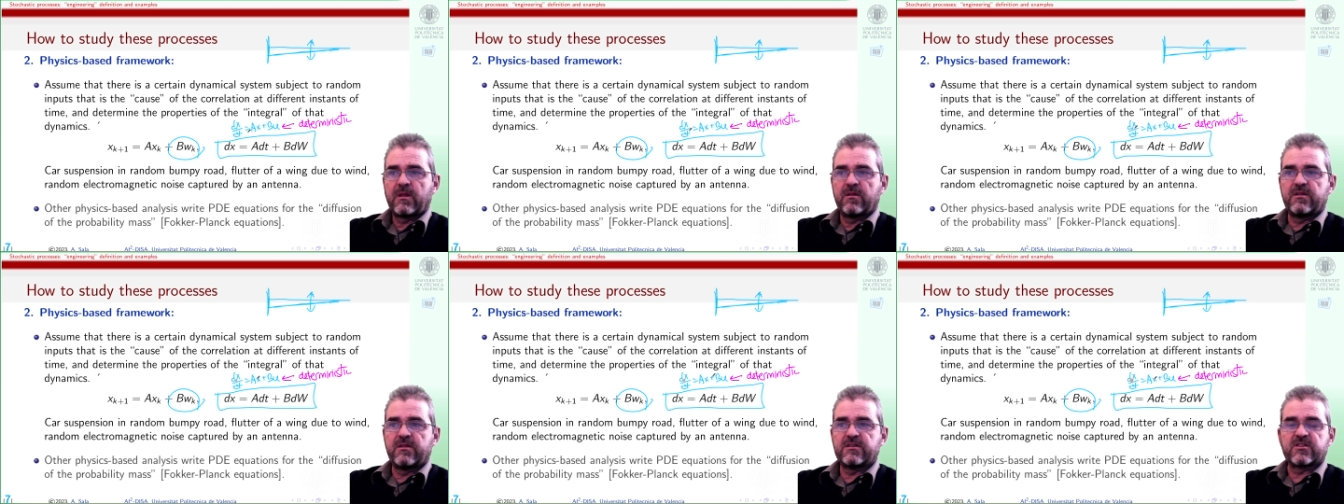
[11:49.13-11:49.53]

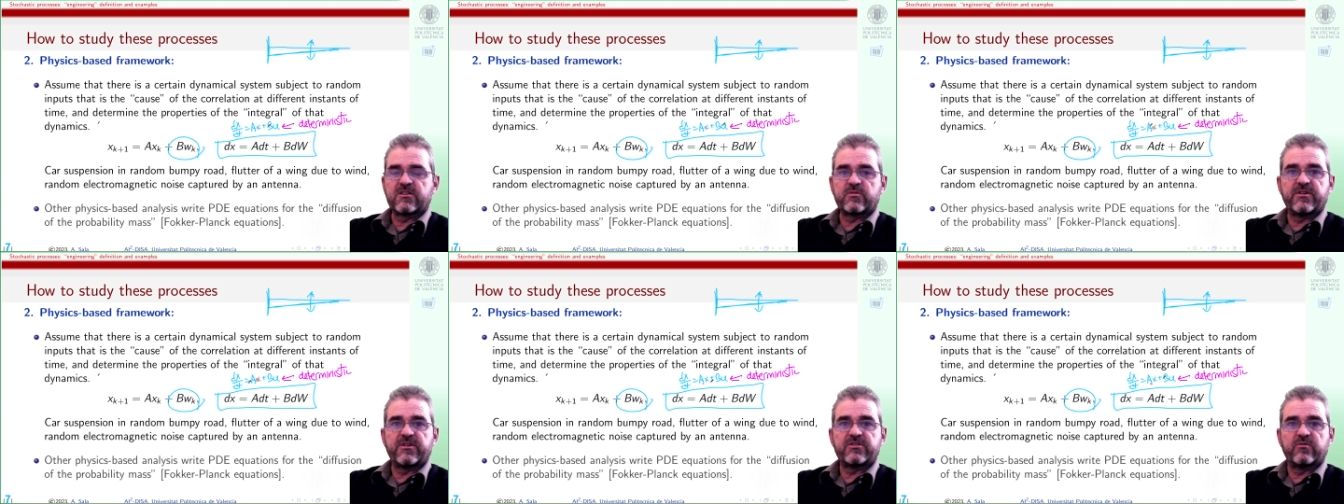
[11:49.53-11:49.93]
this
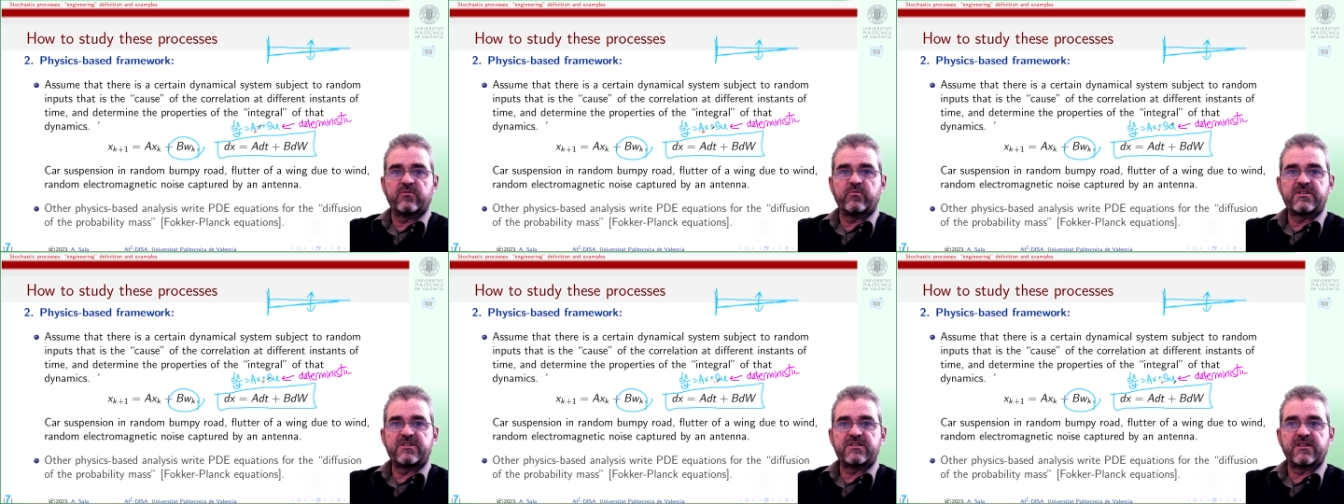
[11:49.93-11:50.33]
expression,
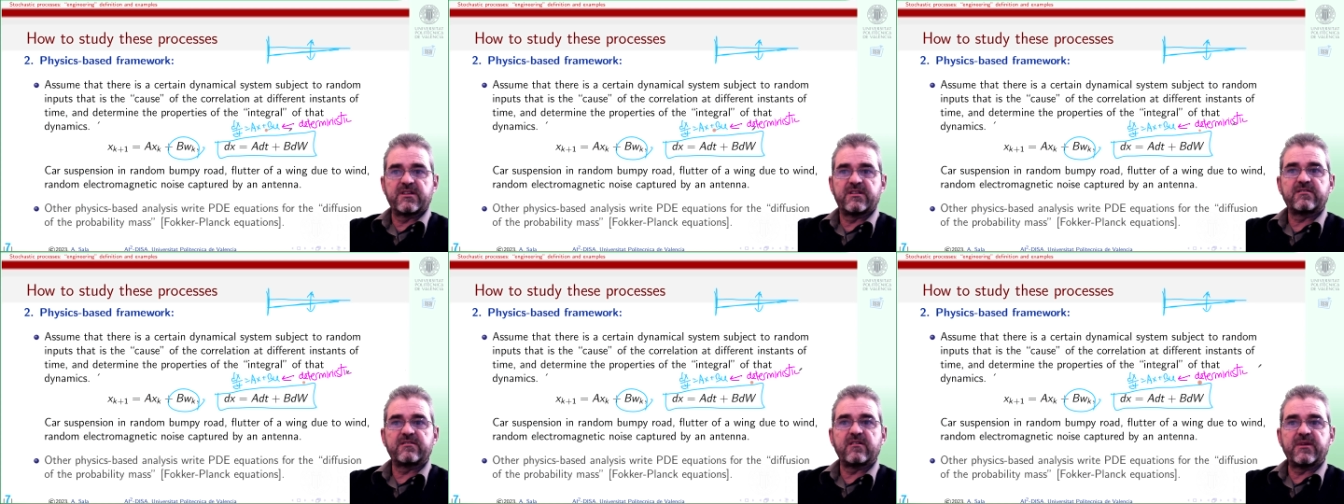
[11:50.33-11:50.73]
which is the
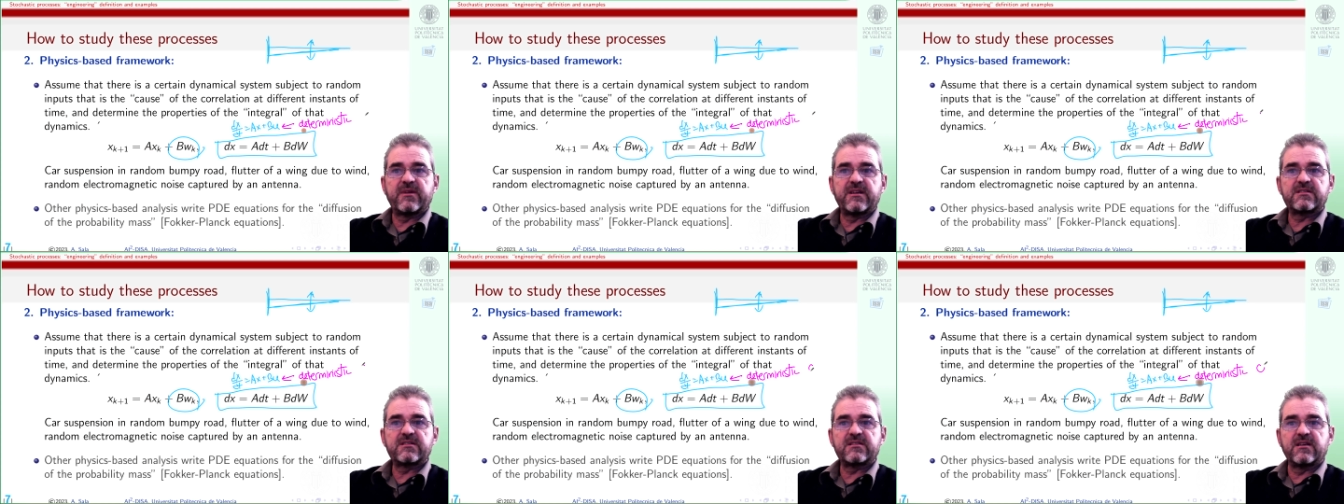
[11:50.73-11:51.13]

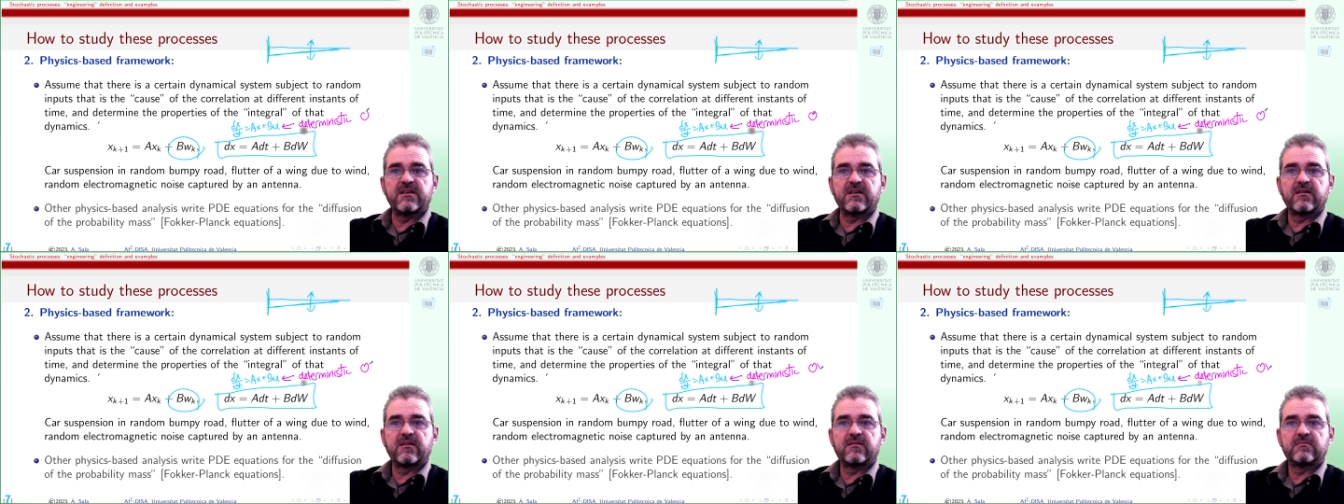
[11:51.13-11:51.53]

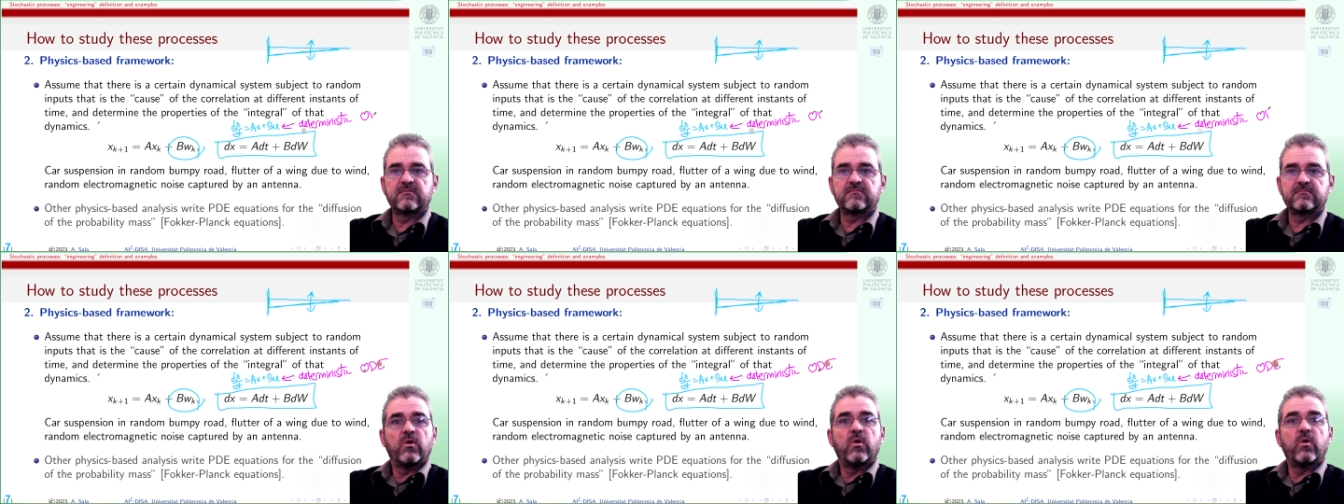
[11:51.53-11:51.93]
deterministic
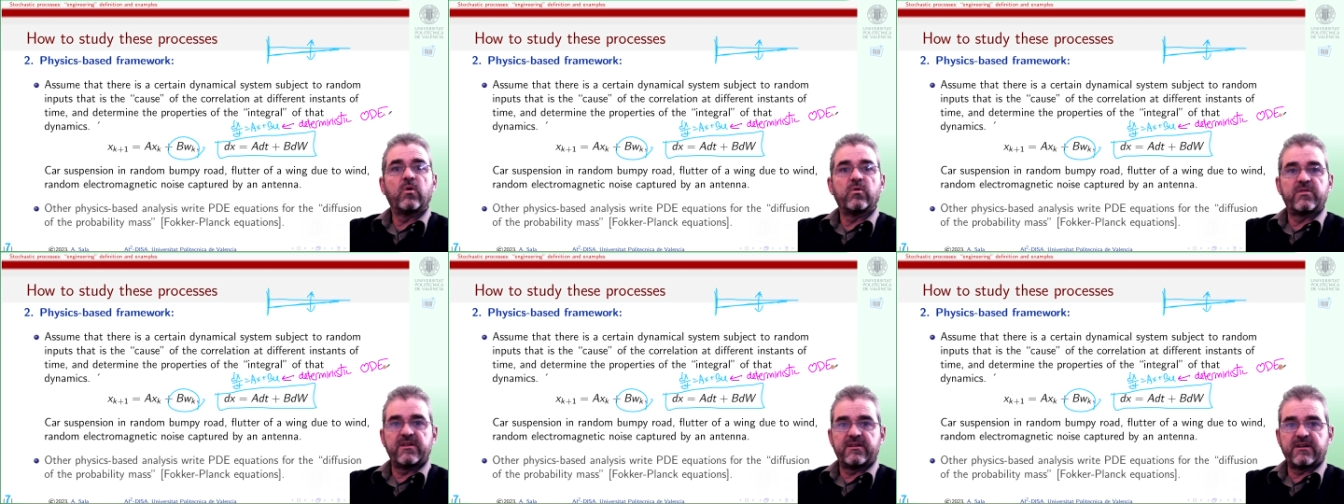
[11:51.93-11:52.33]

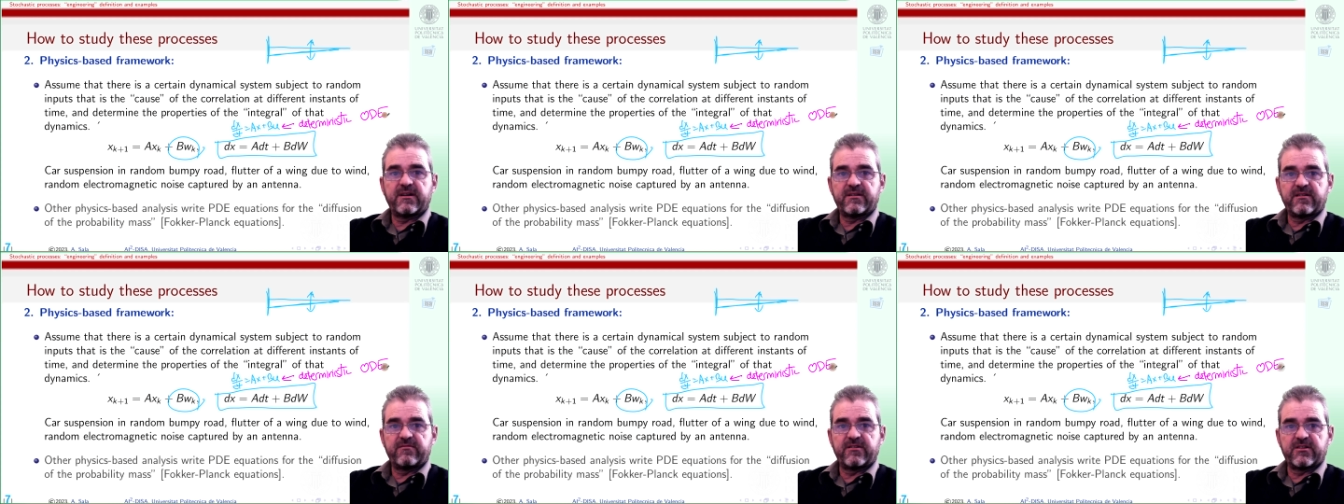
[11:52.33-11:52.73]

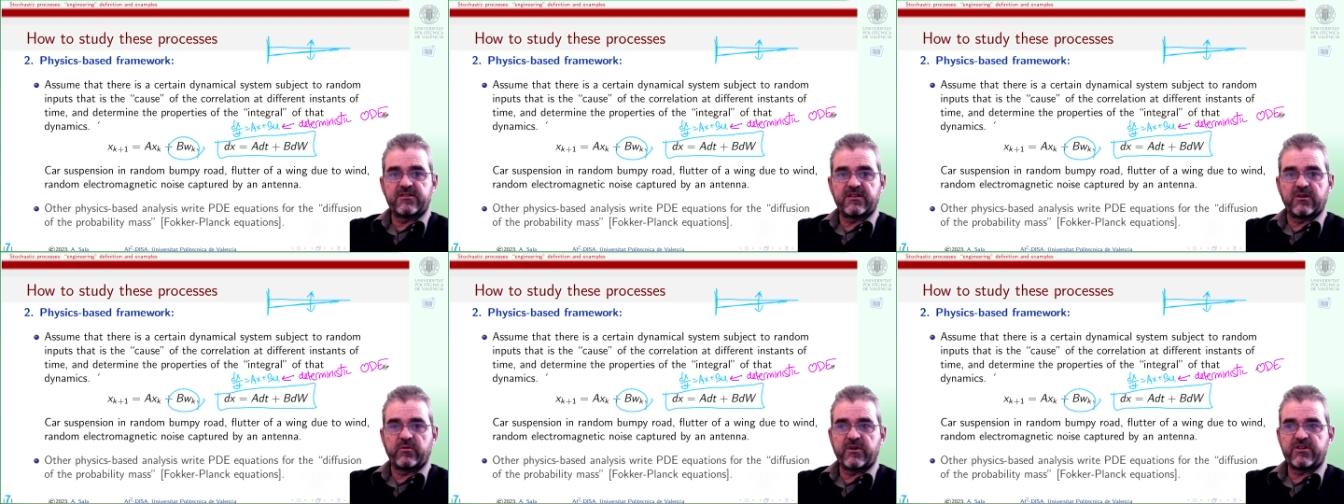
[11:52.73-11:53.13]
ordinary
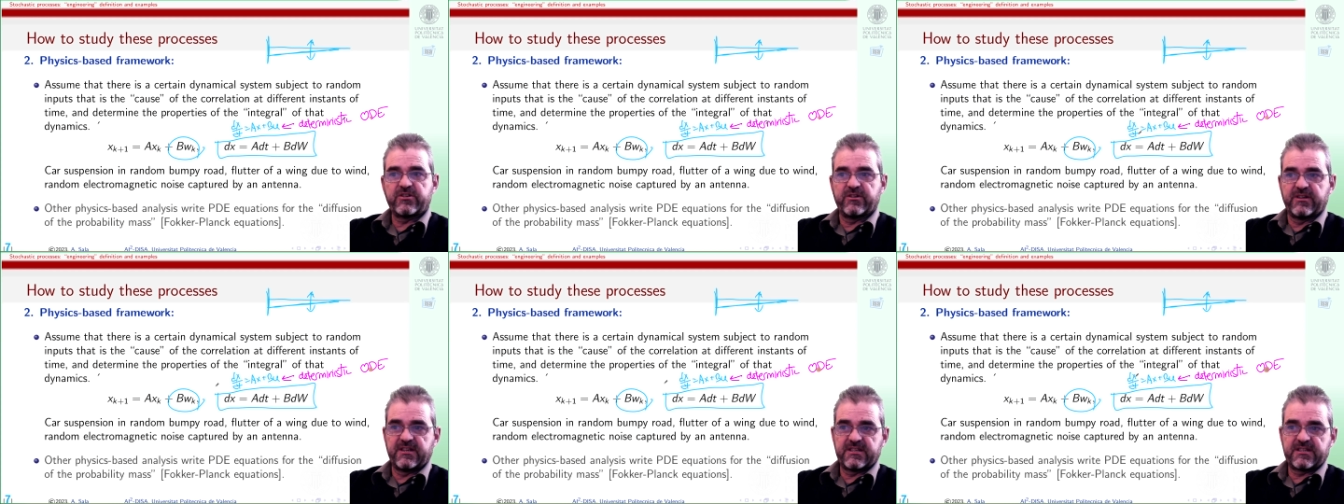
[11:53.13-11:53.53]
differential
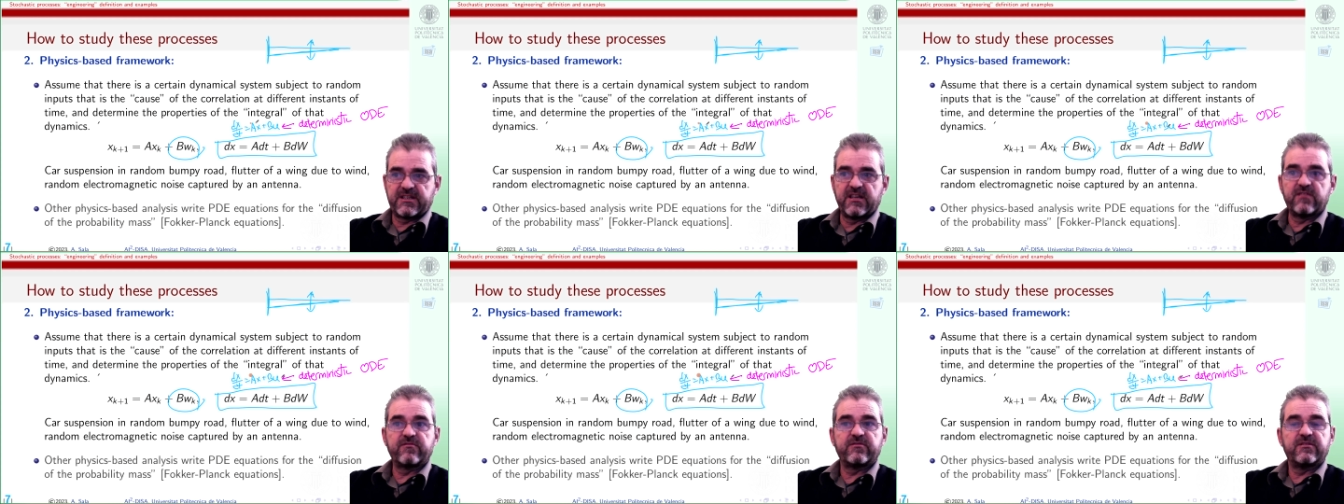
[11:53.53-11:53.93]
equation in
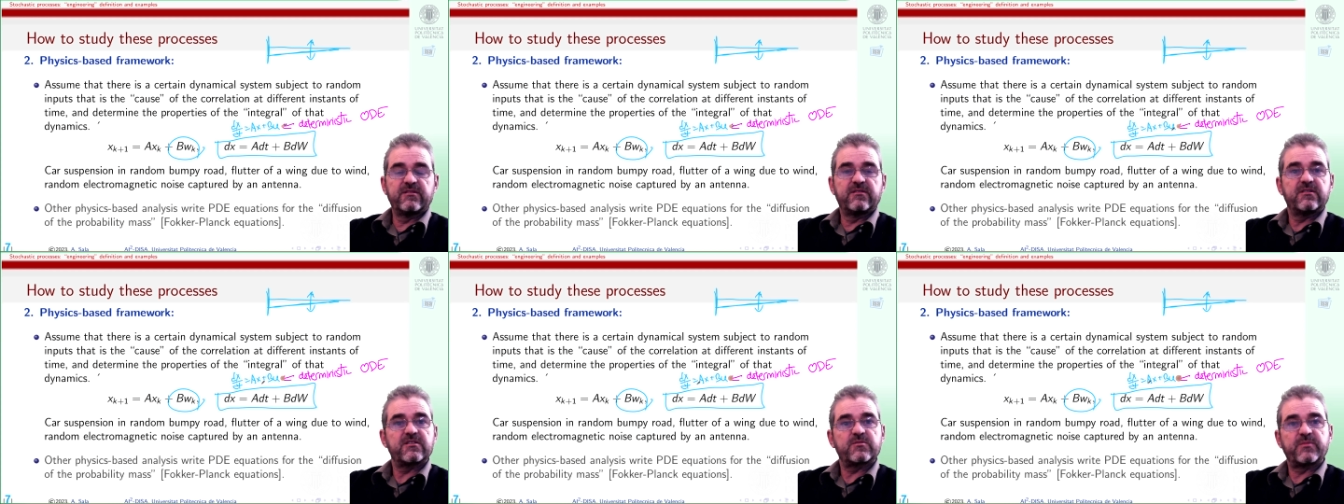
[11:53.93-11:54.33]
state
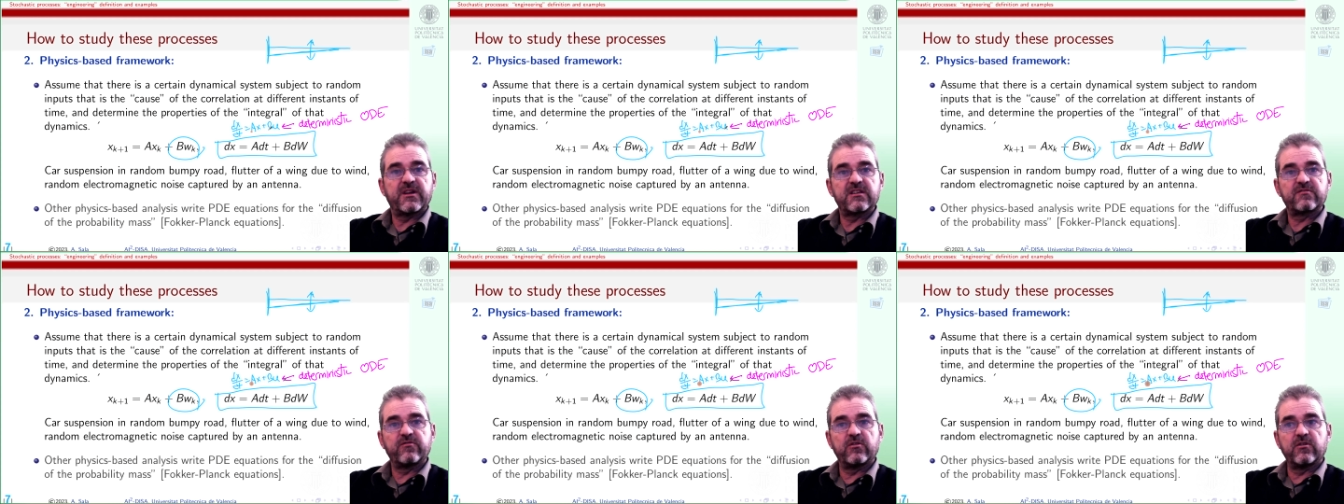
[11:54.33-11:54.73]

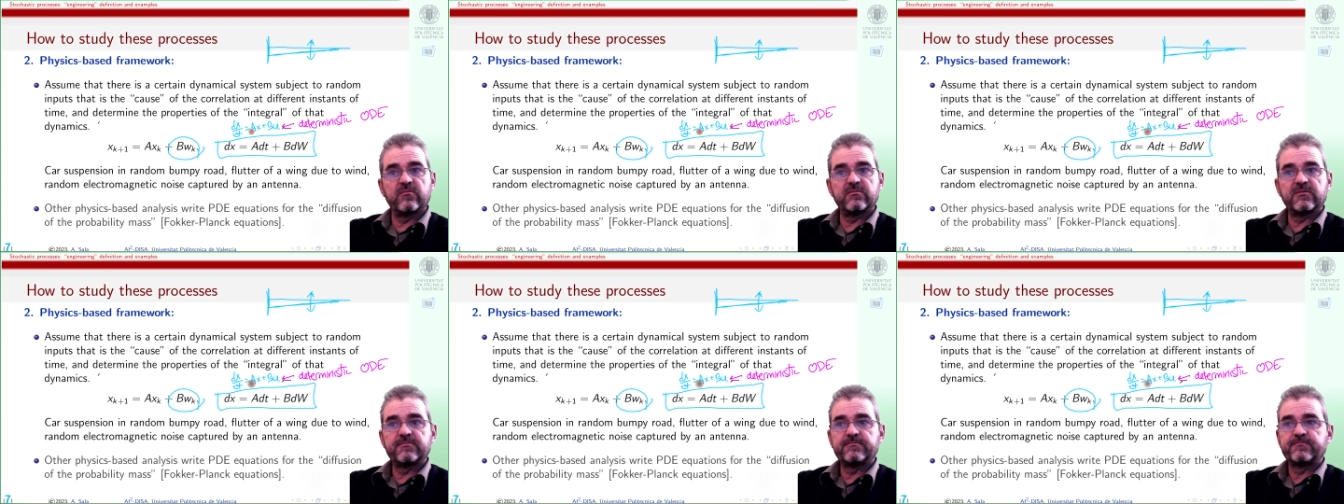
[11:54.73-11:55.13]
space
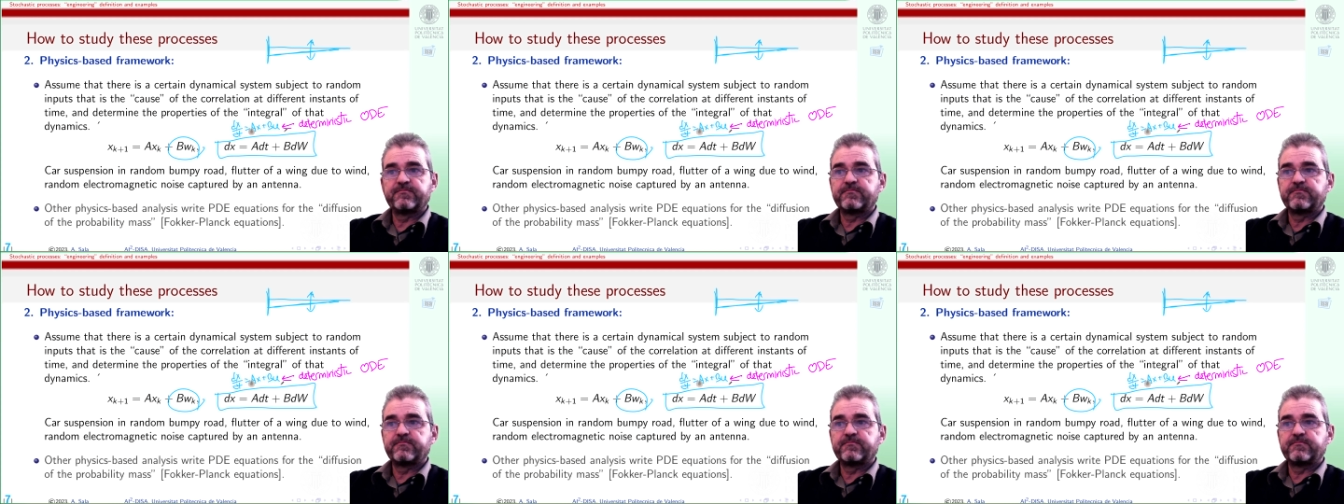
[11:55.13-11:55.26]
form,